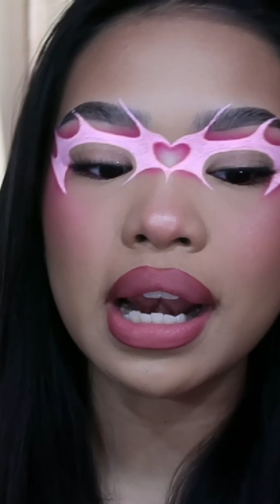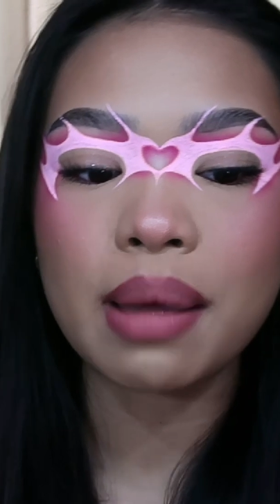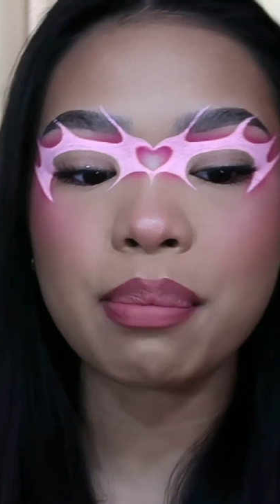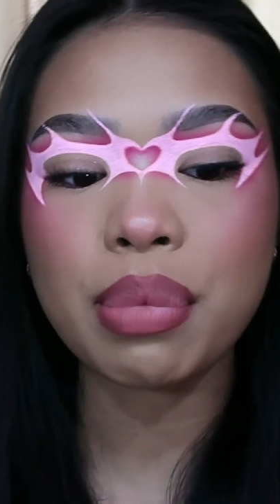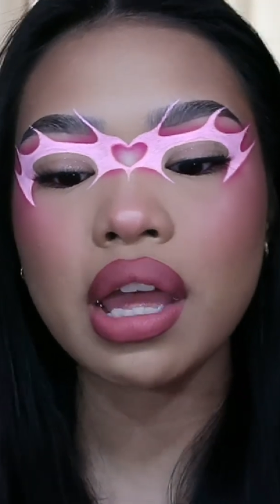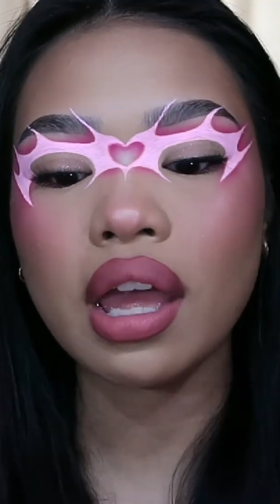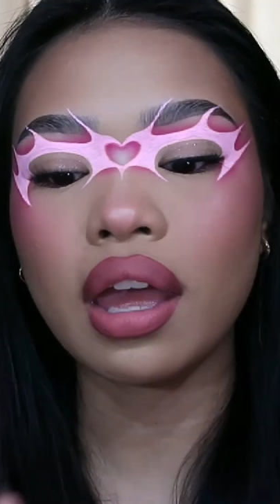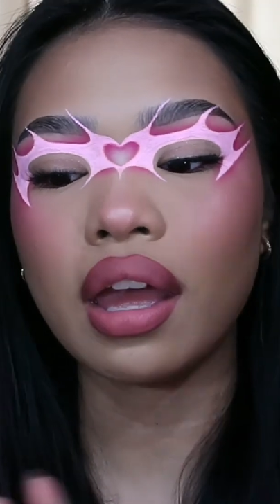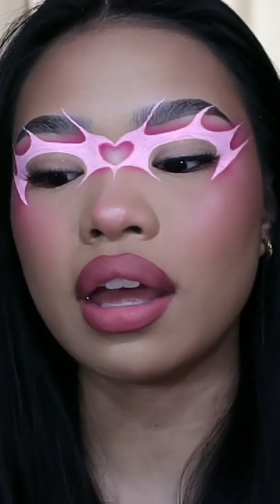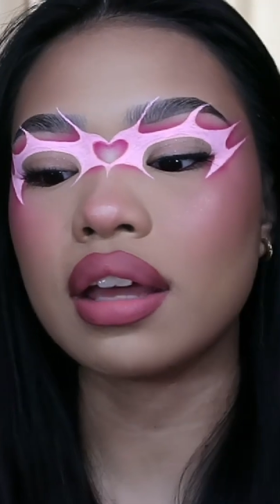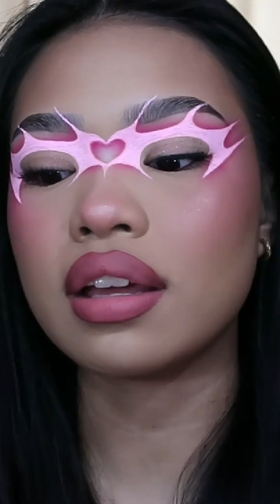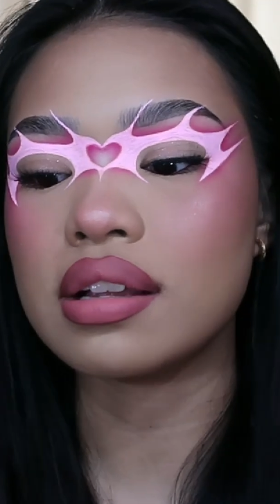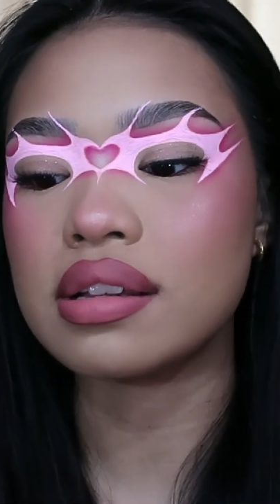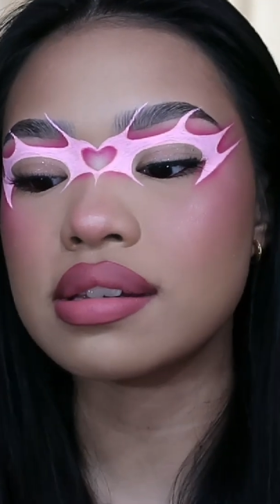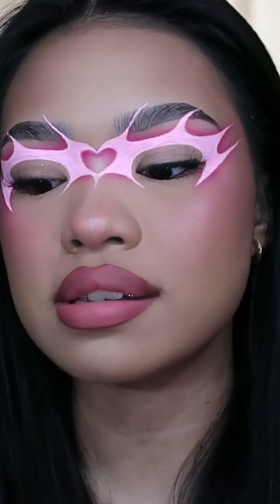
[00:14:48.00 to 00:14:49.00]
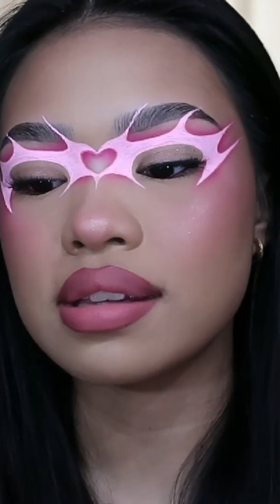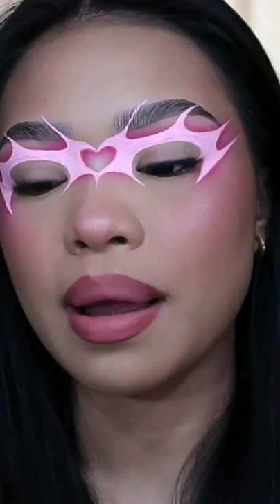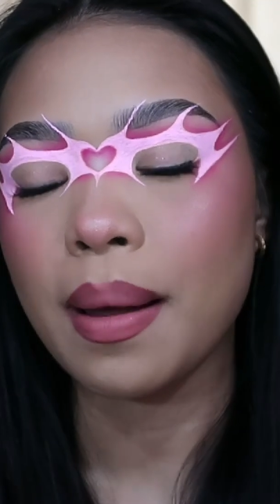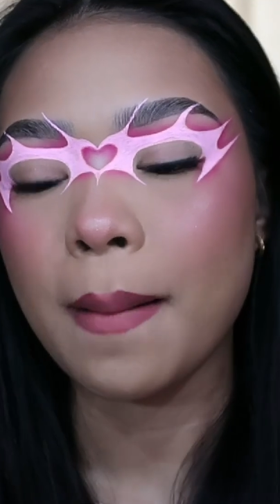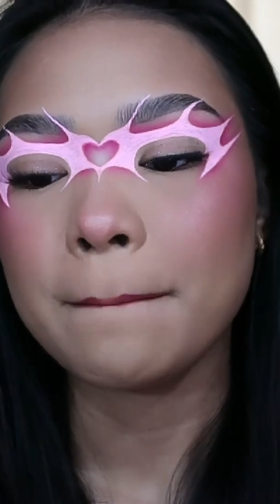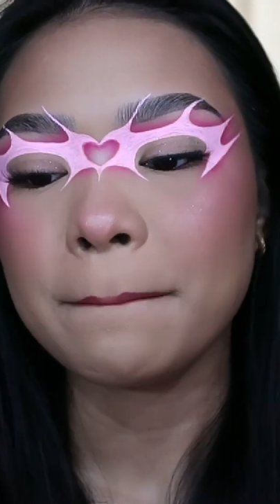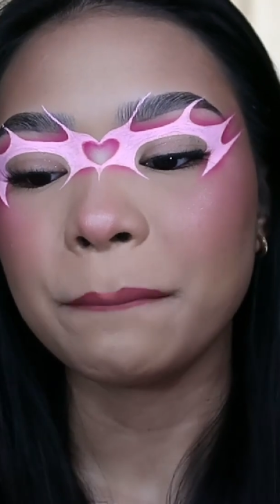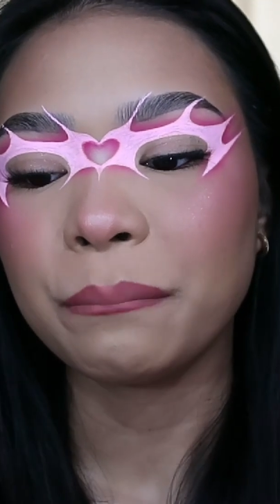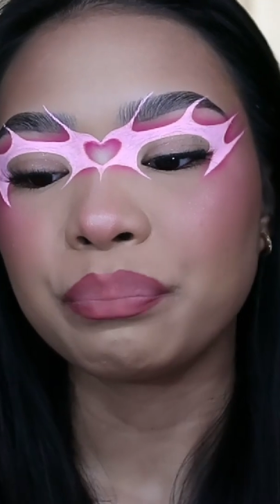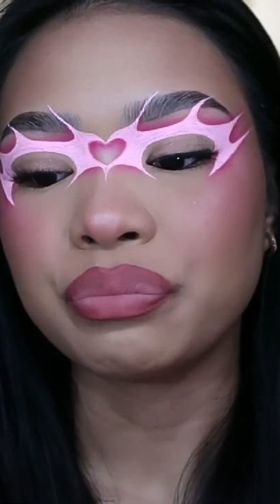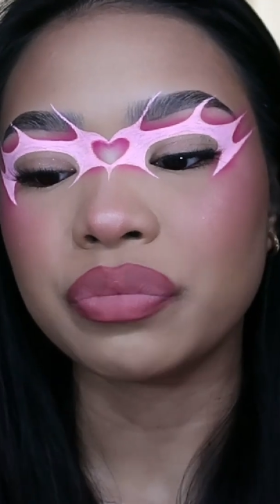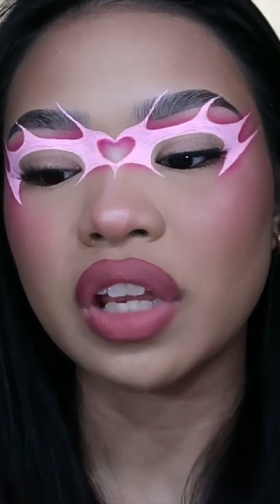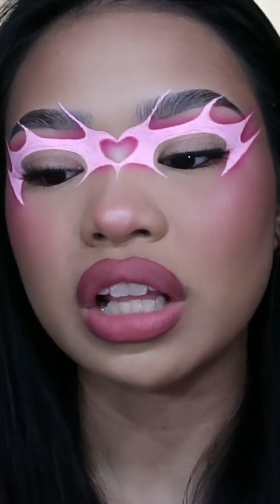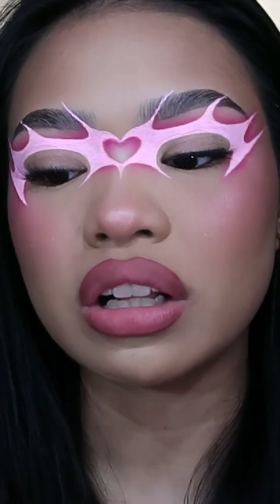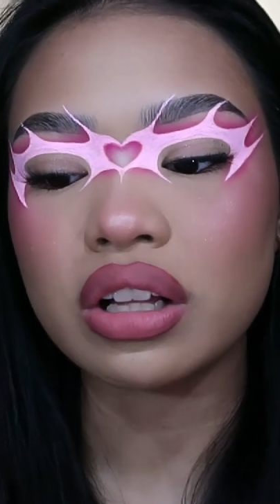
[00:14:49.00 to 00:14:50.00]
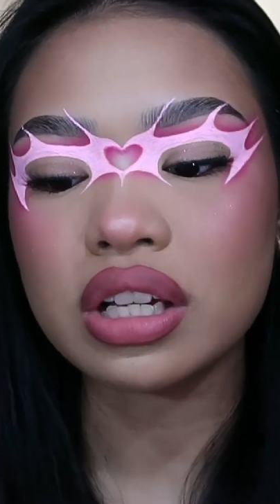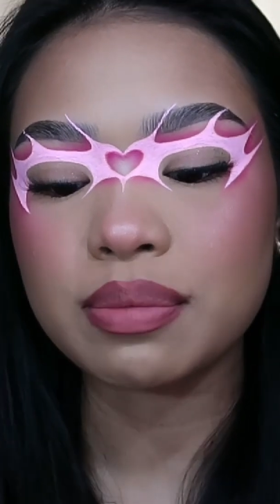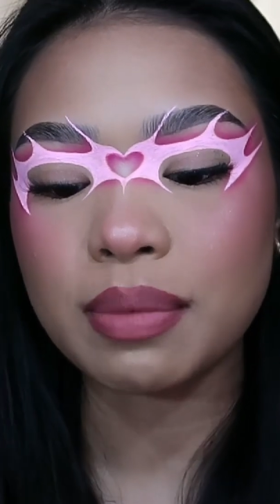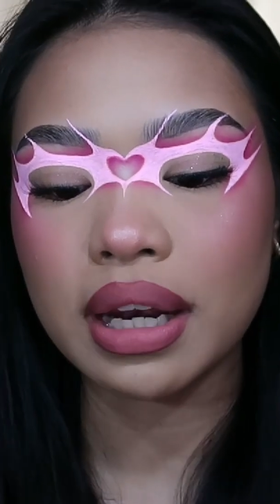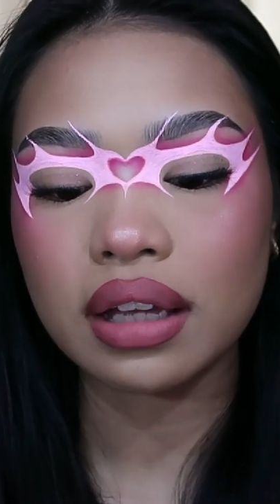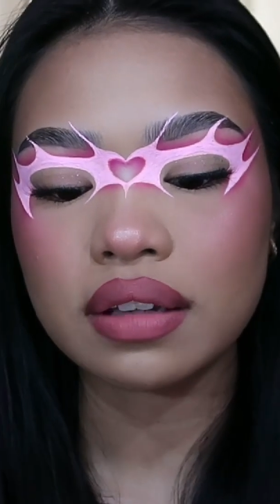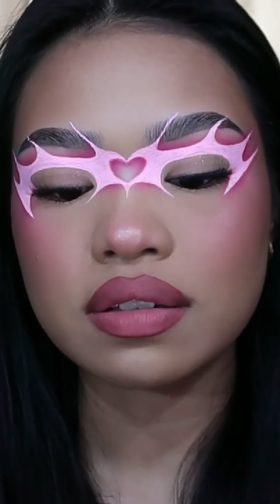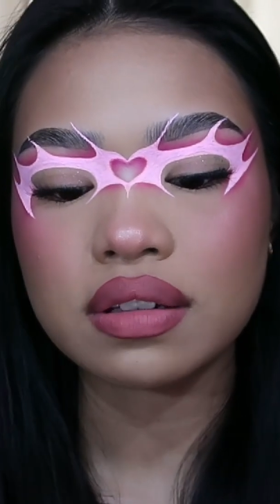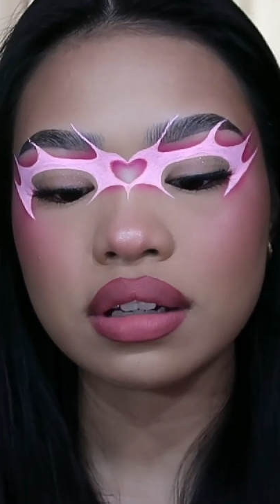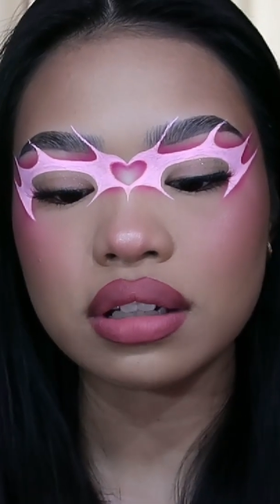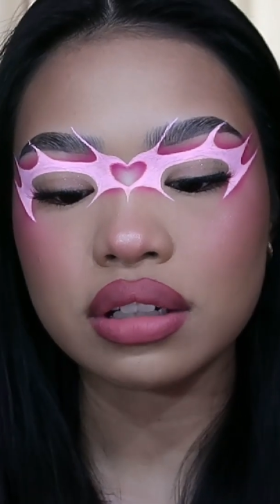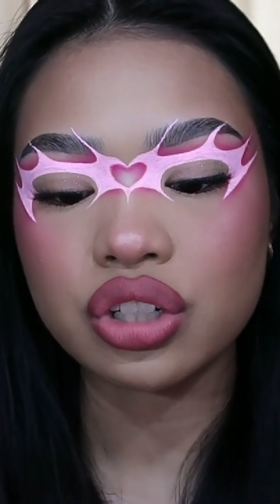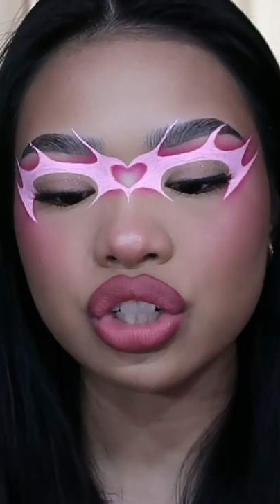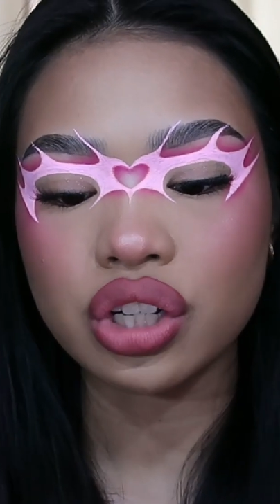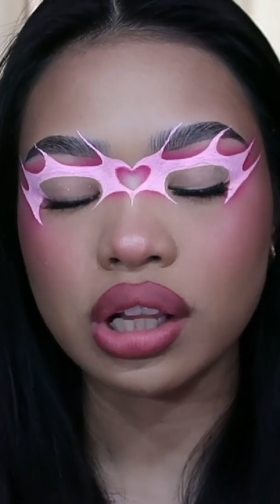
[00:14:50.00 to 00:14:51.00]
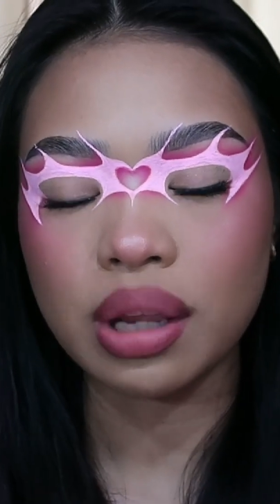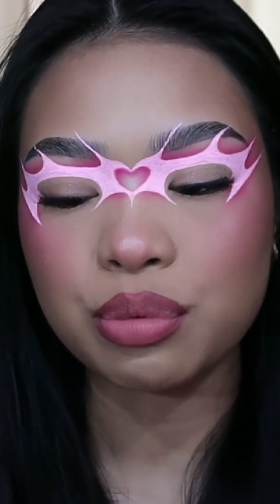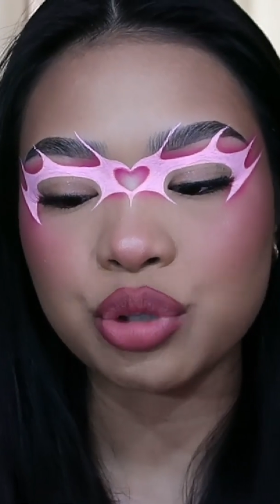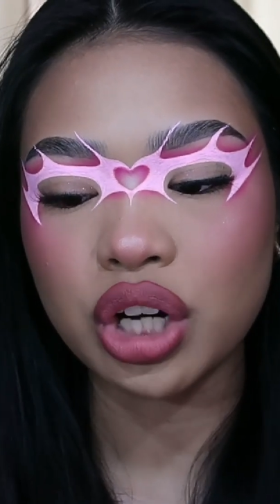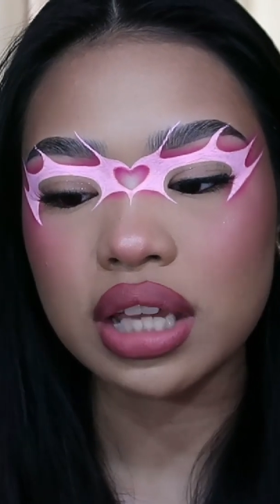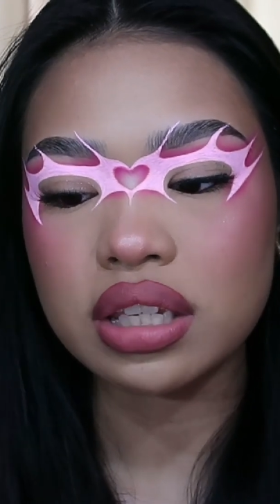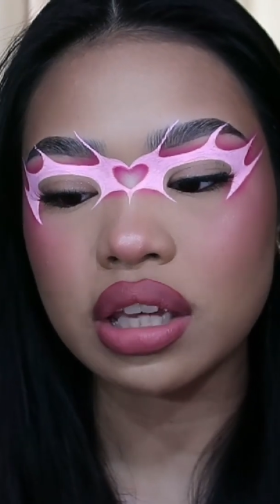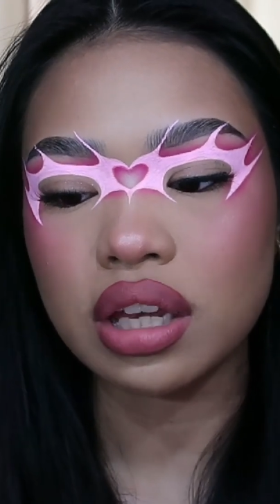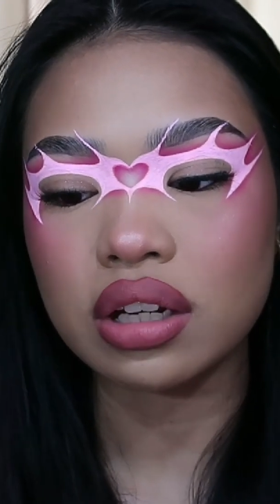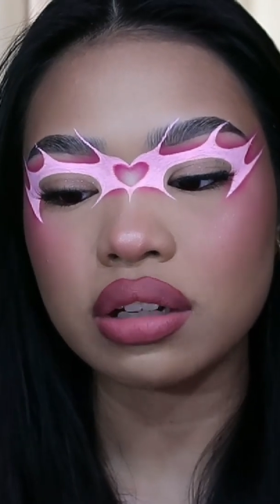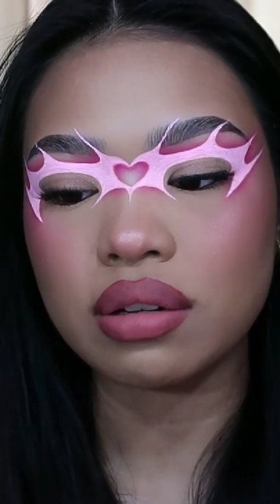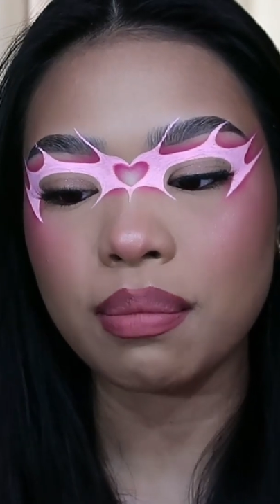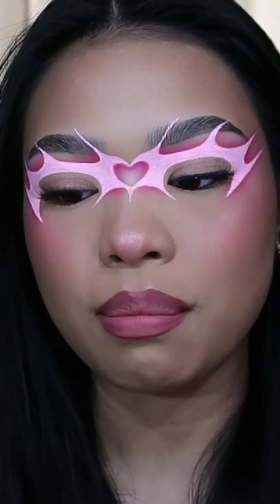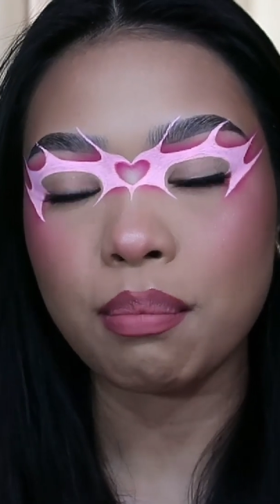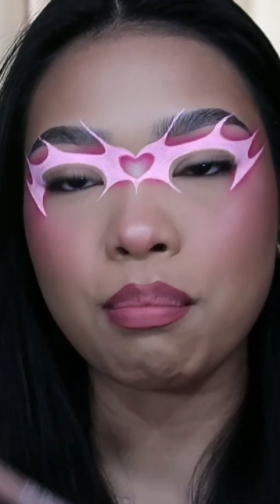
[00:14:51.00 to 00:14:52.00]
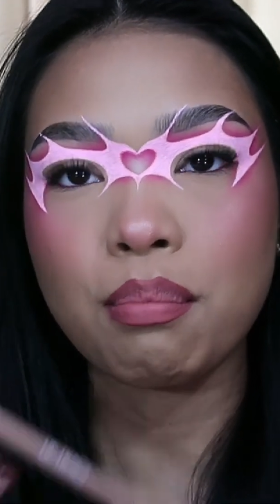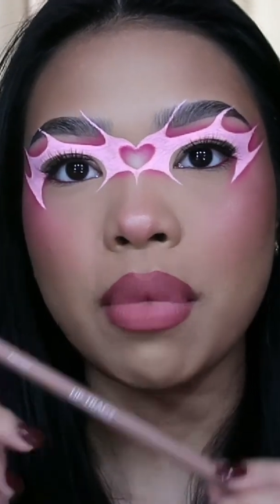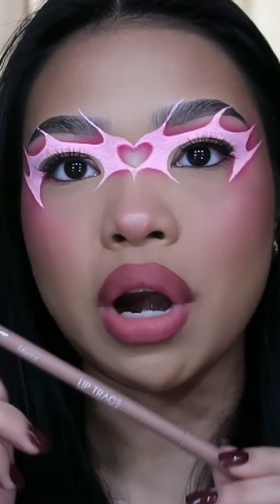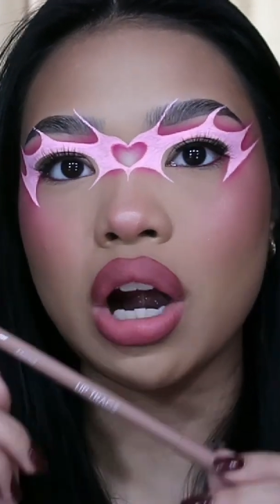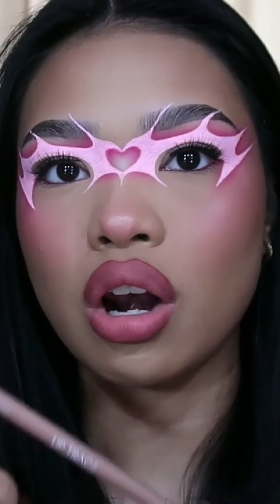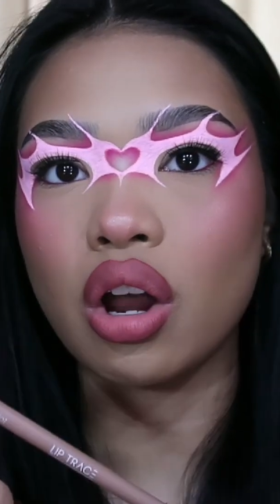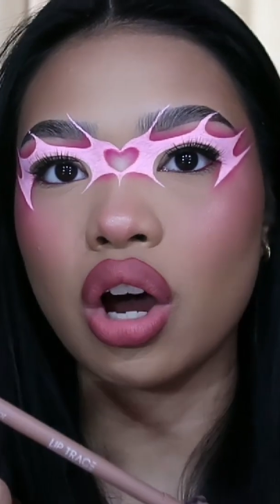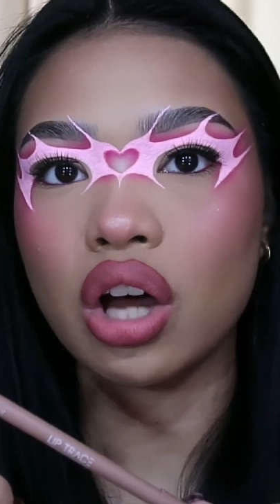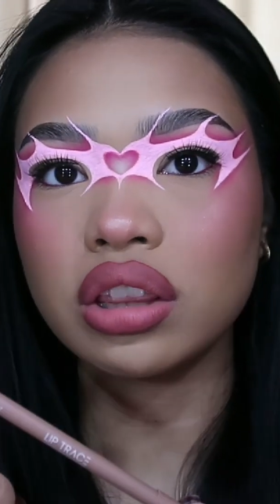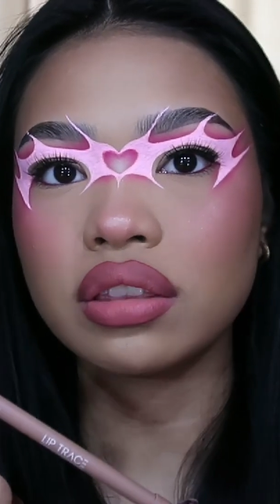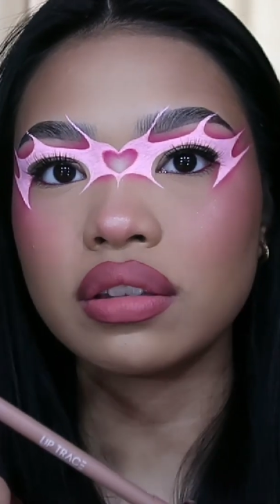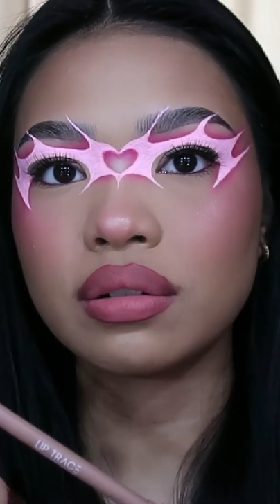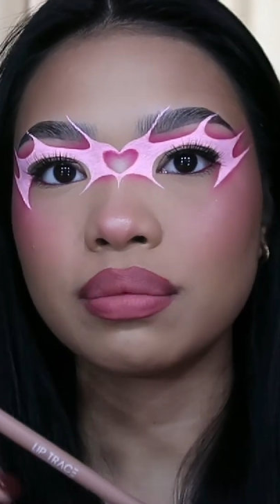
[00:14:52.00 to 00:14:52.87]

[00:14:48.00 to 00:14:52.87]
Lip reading: lippy is Beetle Cosmetics Lip Trace in Merlot,